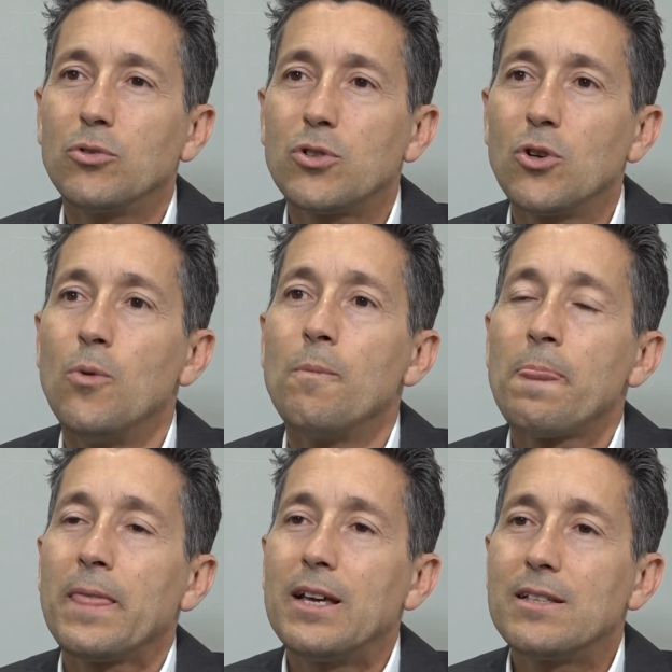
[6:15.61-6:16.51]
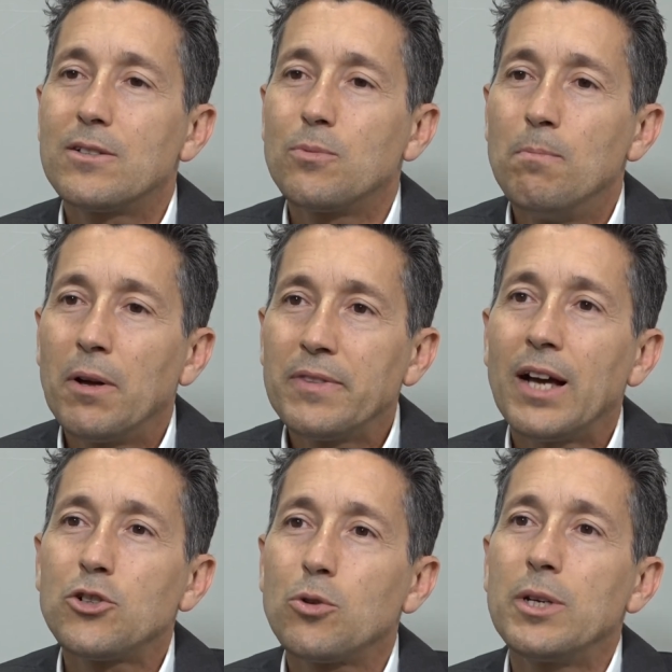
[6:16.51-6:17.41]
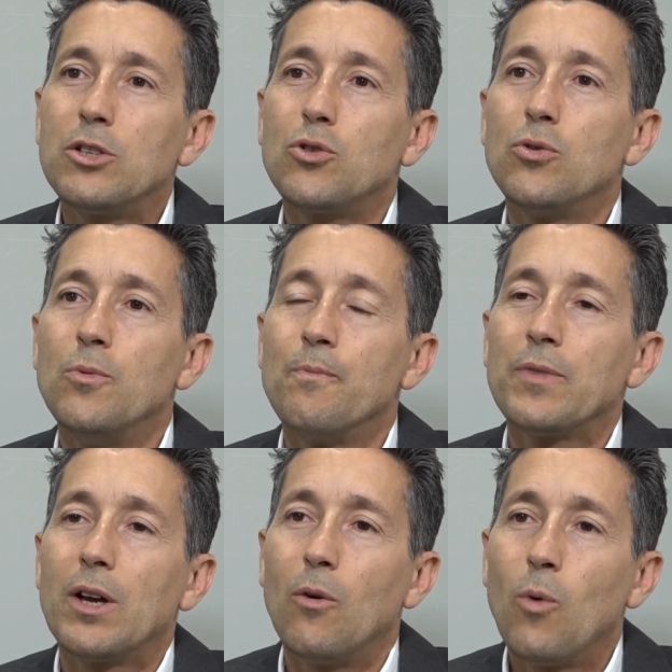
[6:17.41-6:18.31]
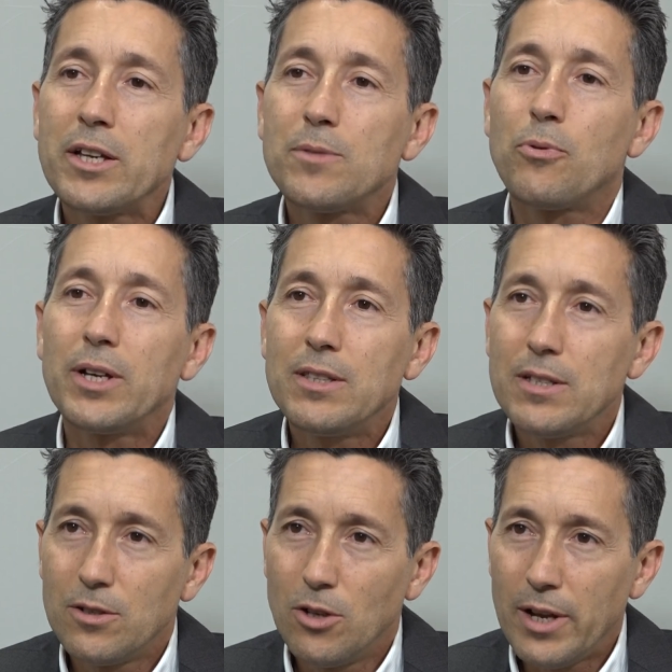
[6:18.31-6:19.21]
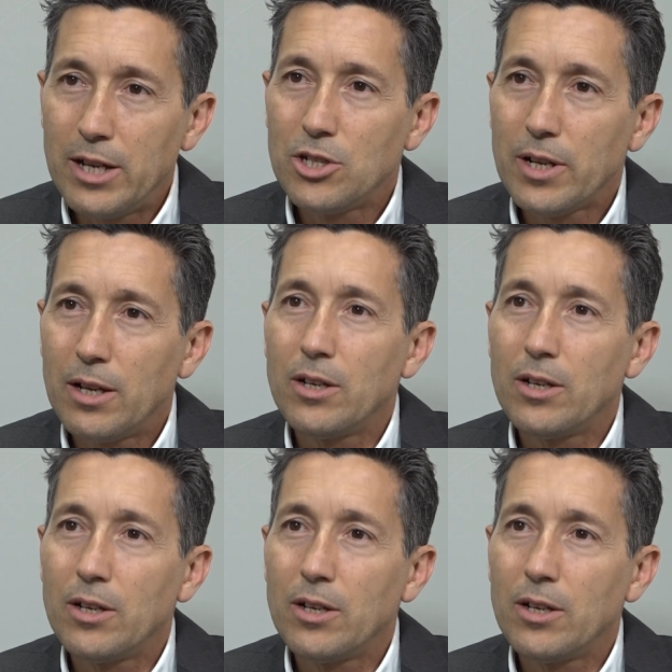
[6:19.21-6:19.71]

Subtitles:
So it's mandatory to widespread this knowledge,